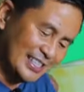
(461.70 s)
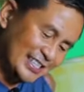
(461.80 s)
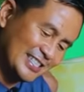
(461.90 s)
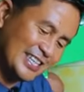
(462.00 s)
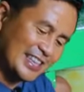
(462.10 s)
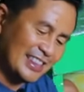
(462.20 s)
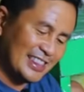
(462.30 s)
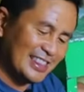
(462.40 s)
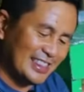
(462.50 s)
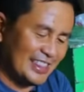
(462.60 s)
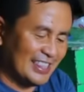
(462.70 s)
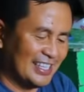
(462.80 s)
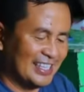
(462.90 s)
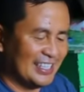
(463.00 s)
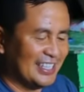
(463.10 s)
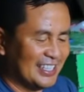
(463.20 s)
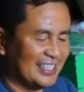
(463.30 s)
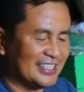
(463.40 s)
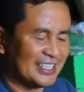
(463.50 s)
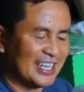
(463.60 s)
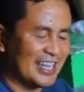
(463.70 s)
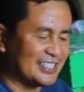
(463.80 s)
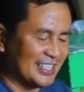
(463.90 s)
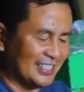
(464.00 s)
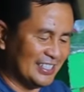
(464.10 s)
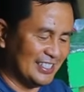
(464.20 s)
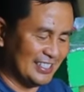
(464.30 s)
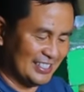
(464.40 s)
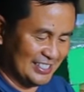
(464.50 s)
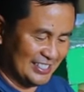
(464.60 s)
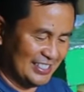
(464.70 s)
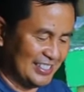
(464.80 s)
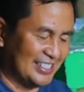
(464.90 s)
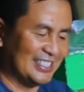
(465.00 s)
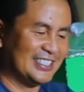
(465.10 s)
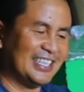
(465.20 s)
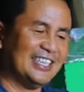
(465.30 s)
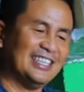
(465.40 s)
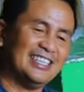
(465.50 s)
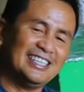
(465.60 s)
This is it. This is a castle. See,